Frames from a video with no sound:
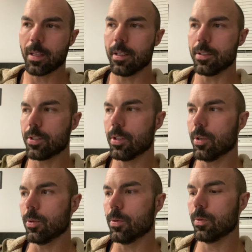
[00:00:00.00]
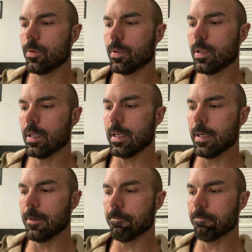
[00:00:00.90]
And so
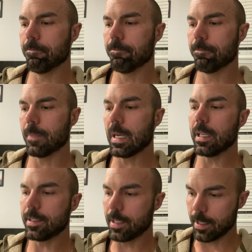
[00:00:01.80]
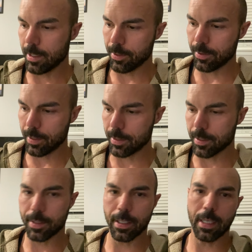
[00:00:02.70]
um, I set other things
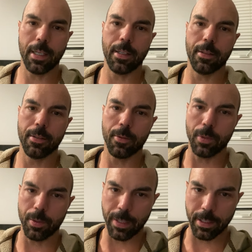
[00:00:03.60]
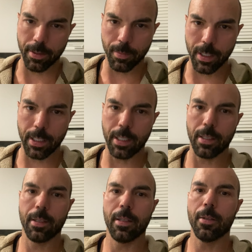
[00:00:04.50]
aside. We spent the money.
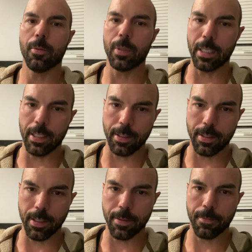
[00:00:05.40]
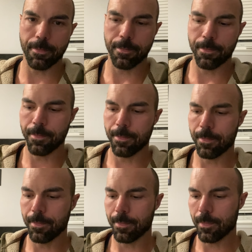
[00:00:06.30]
We got it done.
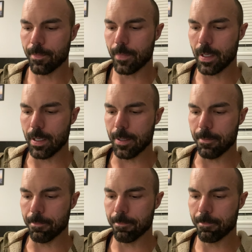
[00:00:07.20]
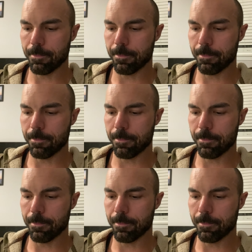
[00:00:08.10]
Um,